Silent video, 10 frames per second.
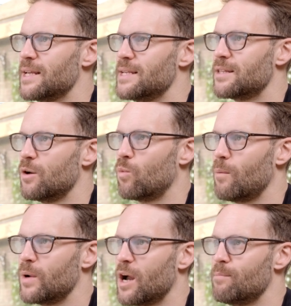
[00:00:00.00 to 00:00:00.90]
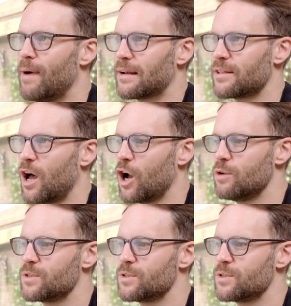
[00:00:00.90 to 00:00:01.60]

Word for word: is that when we go back to the home